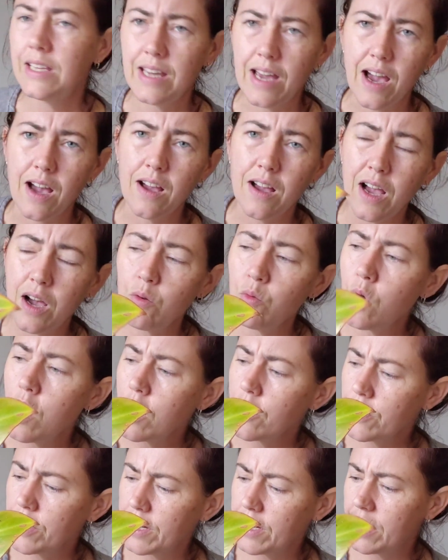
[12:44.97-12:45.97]
Yeah, I'll
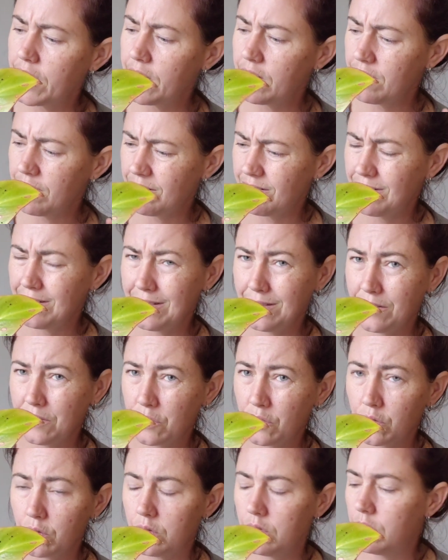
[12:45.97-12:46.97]
water it in a
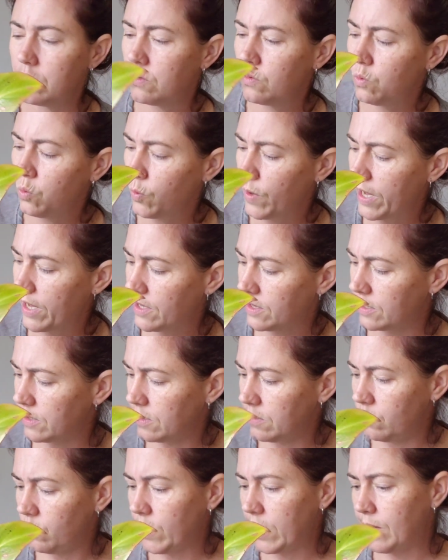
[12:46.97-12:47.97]
little when
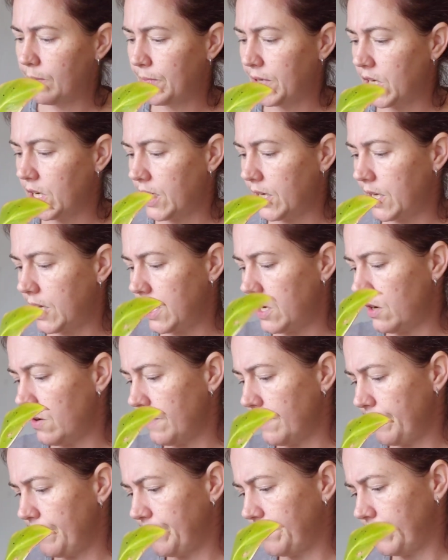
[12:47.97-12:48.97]
I'm done
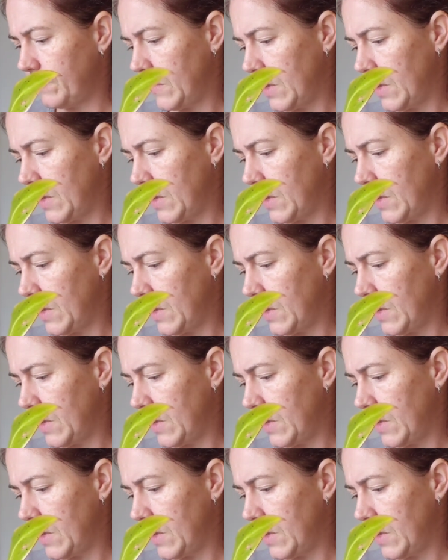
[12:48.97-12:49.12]
here.